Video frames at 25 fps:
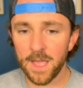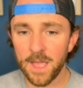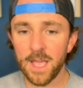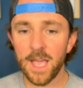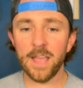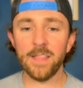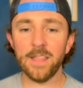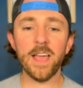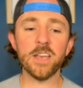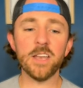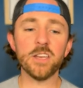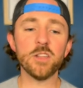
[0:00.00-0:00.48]

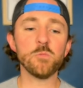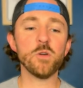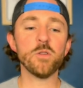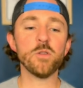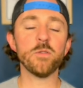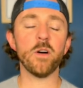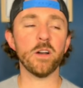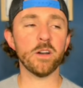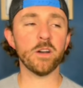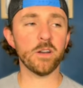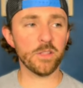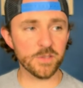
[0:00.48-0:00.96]
And then you move
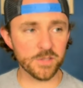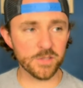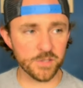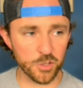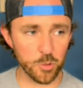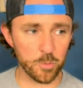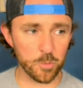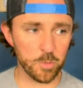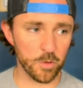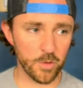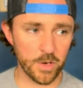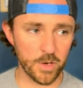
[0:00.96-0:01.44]
on to the
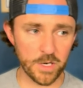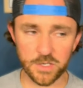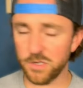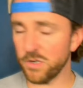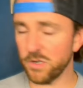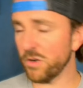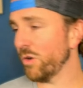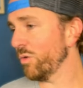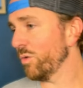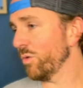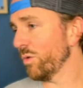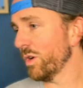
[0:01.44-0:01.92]
super
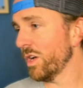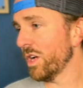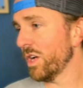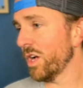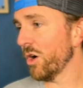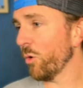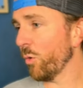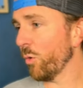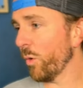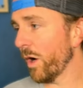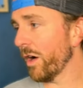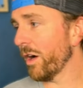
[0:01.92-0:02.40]
regional,
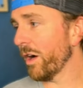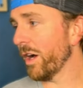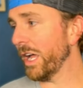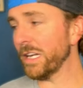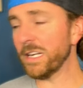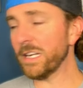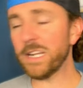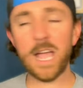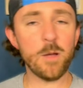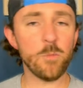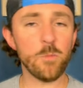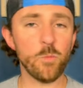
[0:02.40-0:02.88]
where
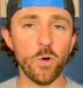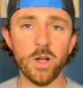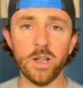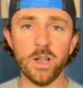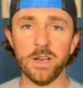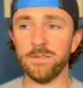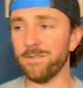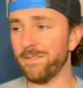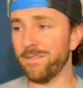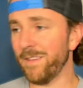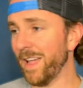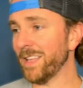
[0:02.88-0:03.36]
in game
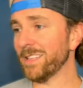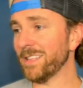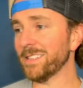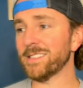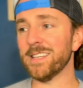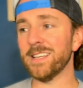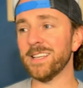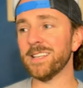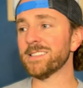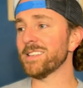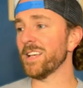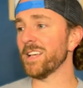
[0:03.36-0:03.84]
one, Vance
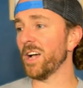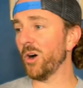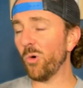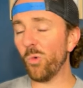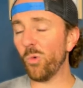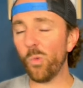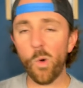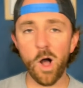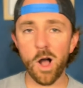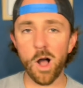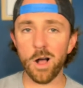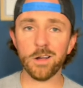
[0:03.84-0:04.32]
hits a
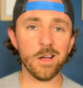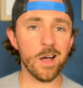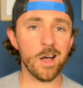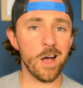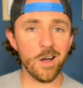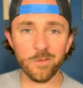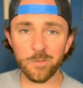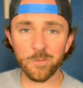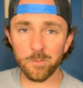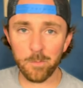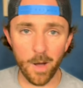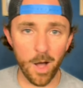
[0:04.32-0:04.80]

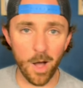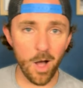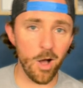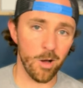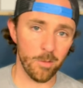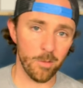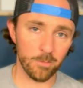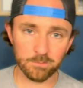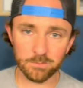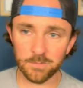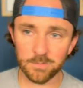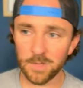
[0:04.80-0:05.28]
walk-off
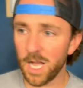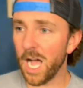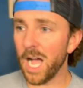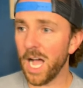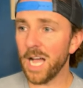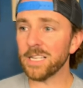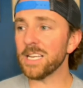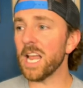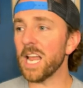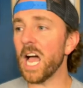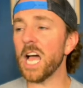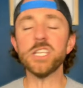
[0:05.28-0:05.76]
bomb,
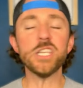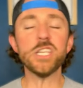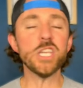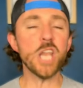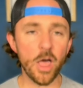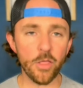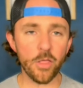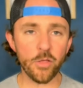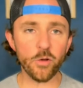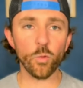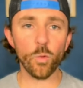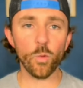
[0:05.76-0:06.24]

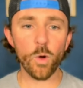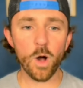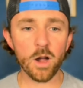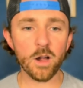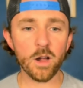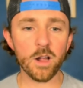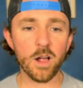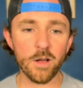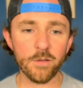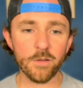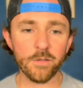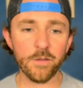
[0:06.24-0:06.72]
another
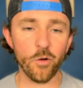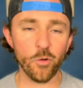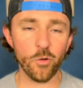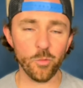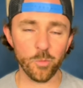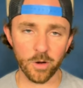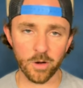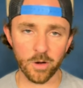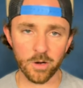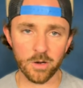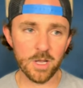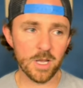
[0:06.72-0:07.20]
walk-off
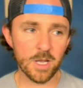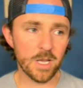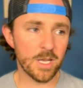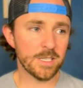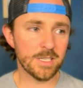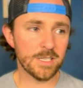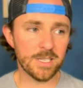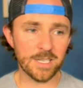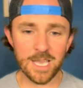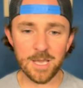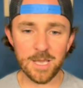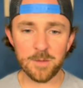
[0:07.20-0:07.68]
homer
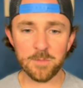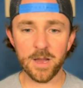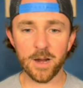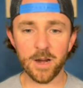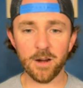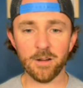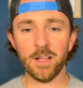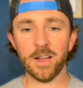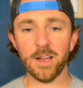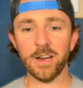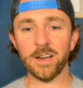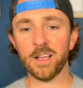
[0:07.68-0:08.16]
to keep
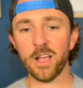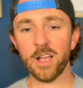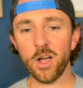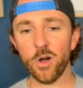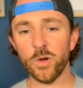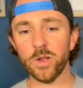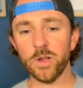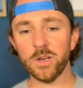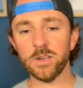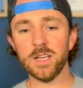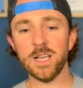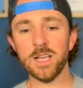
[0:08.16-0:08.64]
Carolina
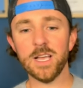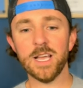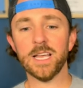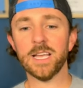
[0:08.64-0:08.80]
going.